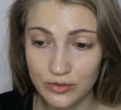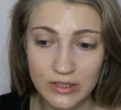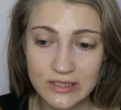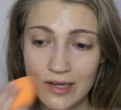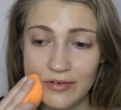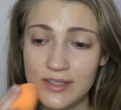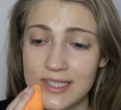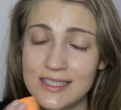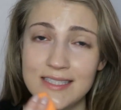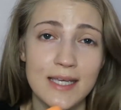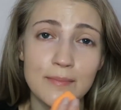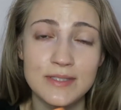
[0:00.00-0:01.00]
you can definitely
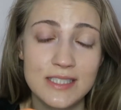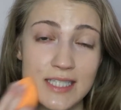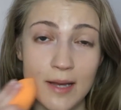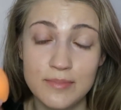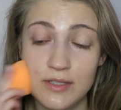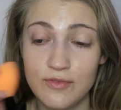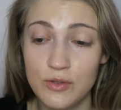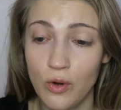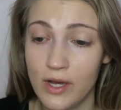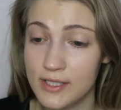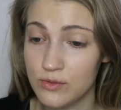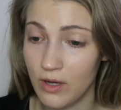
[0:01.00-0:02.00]
skip steps if you
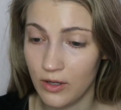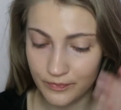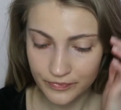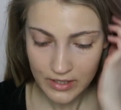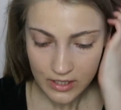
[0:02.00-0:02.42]
want as well.